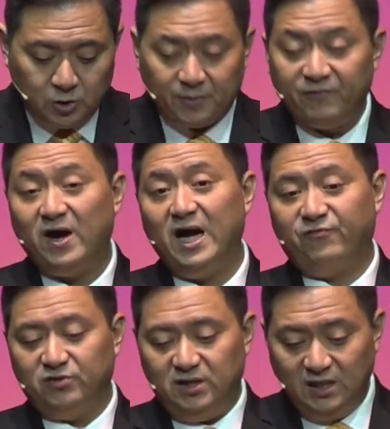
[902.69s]
to provide
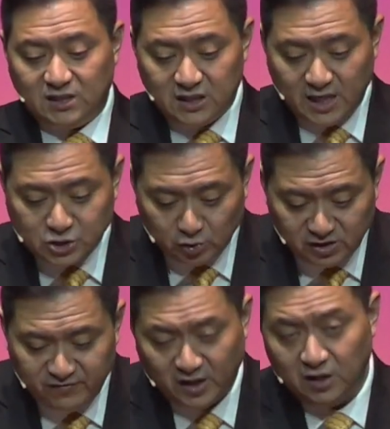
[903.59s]
for the intellectual
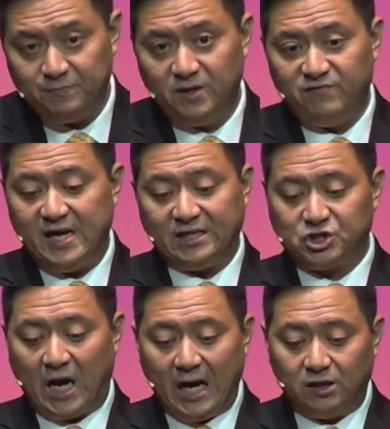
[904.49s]
development of that
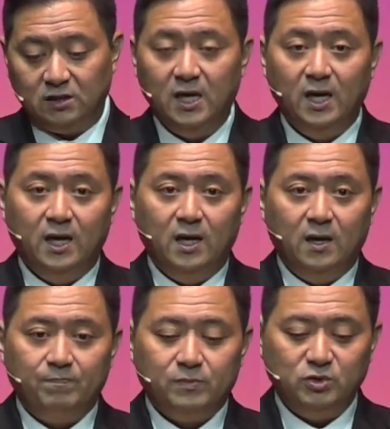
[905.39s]
child,
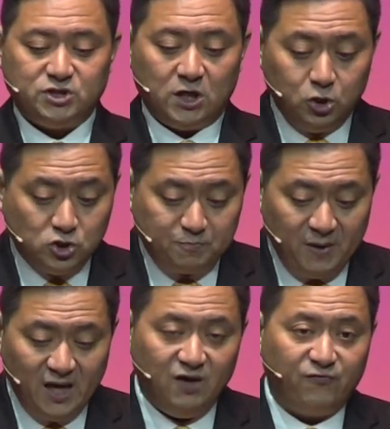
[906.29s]
which includes
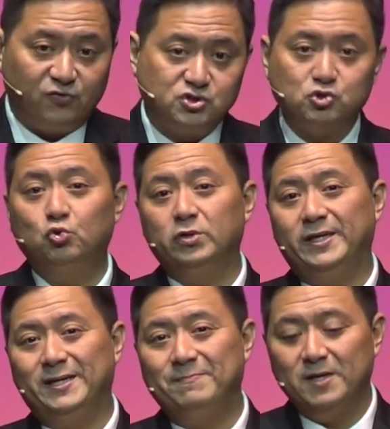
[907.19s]
paying for
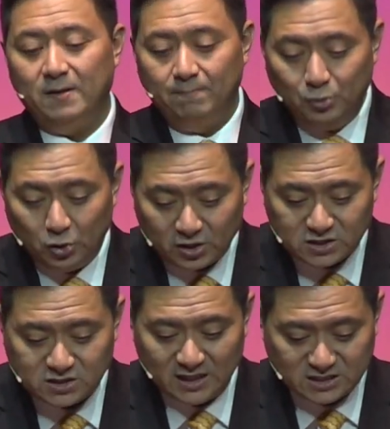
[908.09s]
schooling,
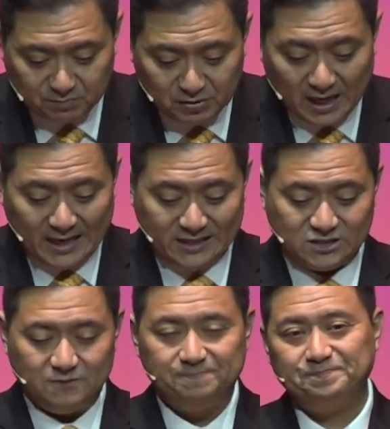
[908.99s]
books, and
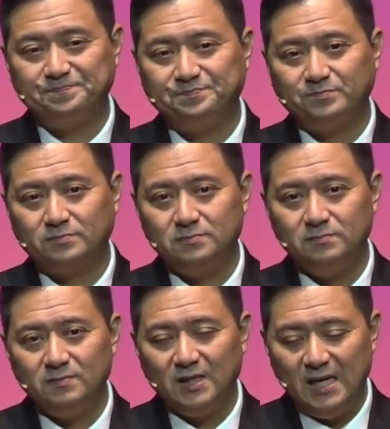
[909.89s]
supplies.
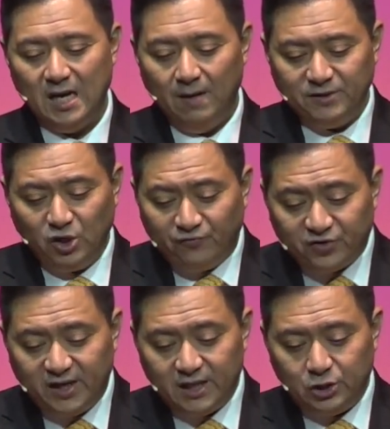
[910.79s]
But don't
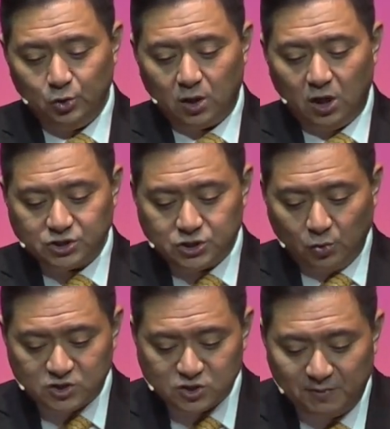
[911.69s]
forget, you are also
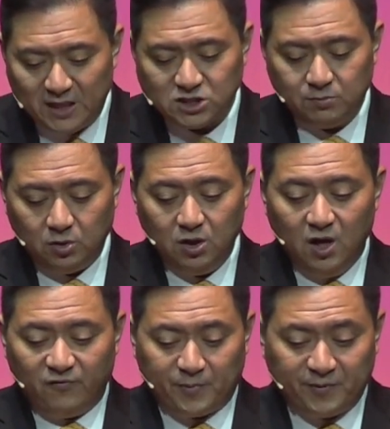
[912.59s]
responsible
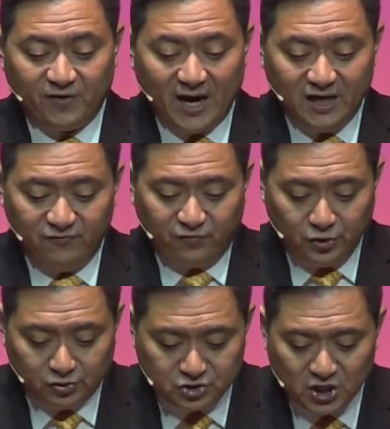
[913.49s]
for providing for
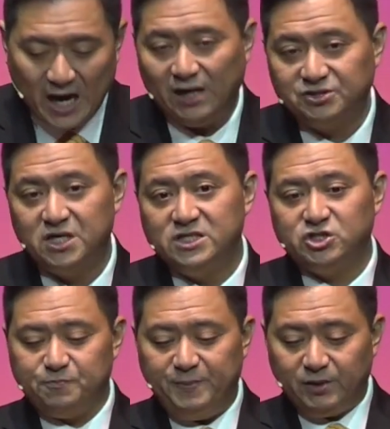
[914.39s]
your child's
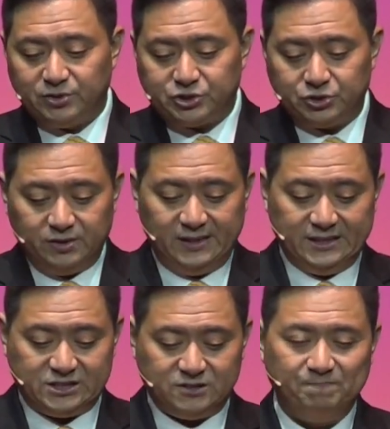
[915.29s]
spiritual
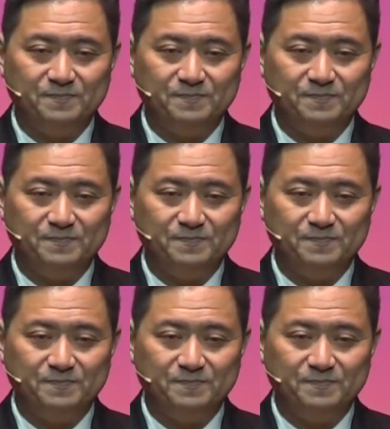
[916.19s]
needs.